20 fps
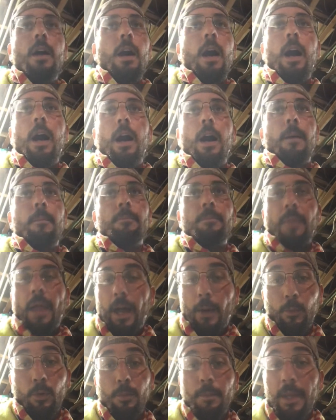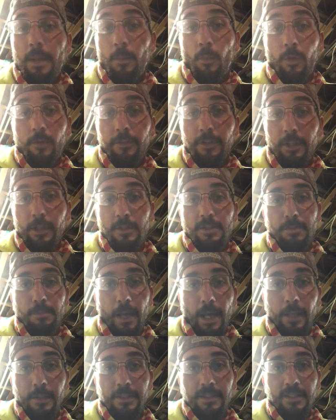I will make more videos
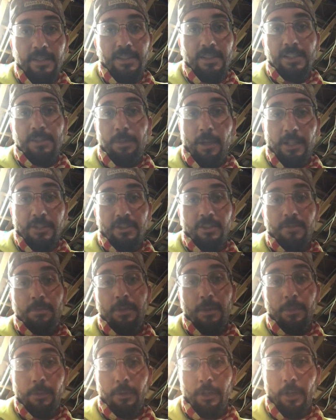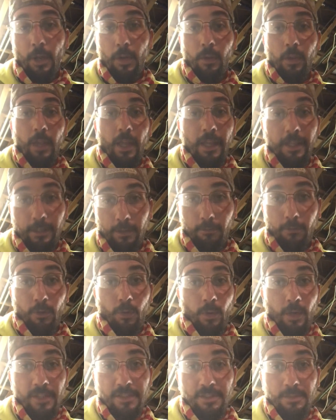about this, especially if people, like it,
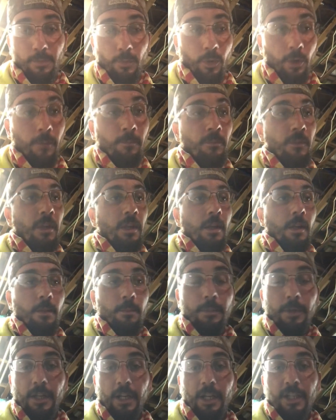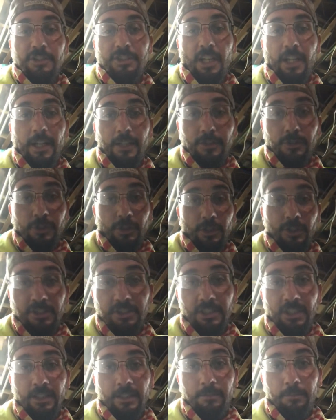request it more. But shout out to Sugar
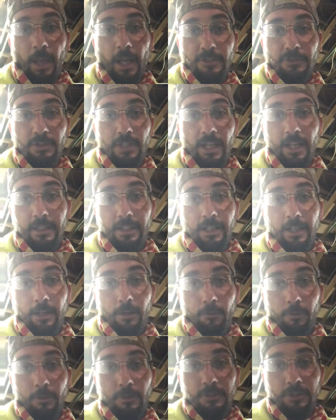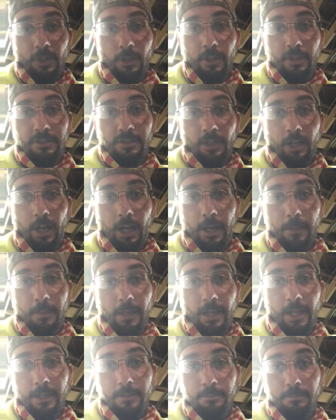Steve, met you down there at Roots Auction. All right,
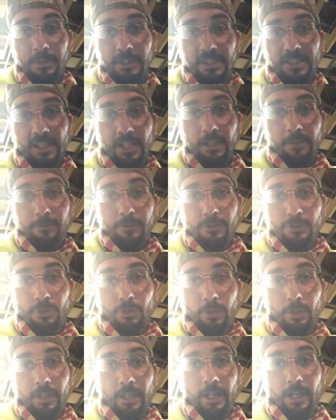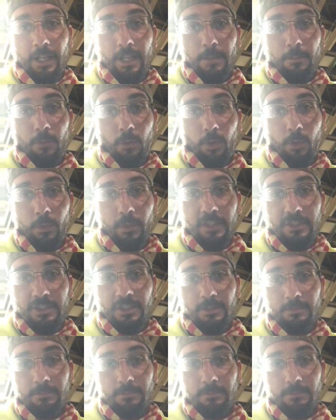man, be safe, enjoy, and I'll get more with you.